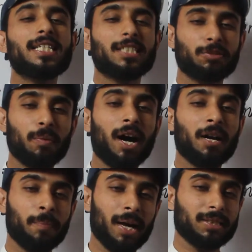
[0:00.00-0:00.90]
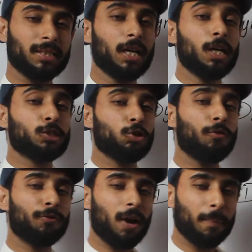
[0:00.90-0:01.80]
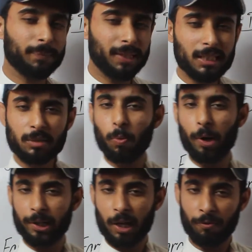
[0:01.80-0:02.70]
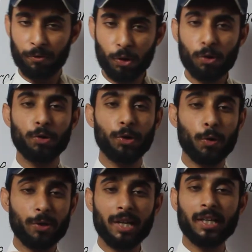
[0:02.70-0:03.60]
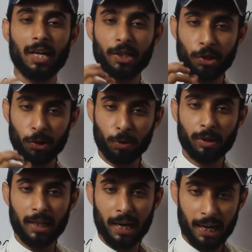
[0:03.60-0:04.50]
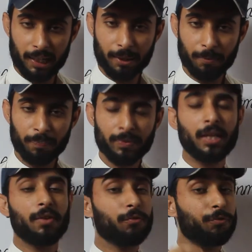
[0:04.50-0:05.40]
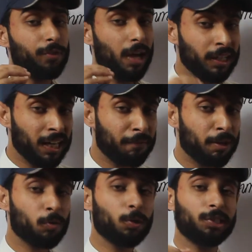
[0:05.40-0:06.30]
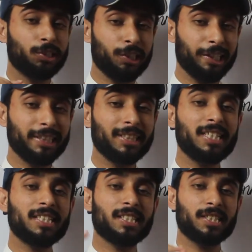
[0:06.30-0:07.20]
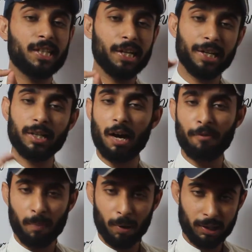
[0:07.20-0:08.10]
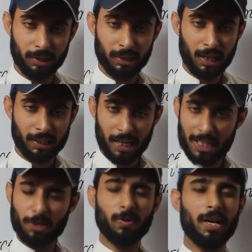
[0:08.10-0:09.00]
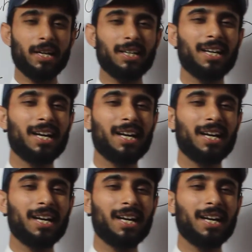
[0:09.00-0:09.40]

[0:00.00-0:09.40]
small mass. So from this point of view, Newton conclude that whenever we change the state of a body, again student,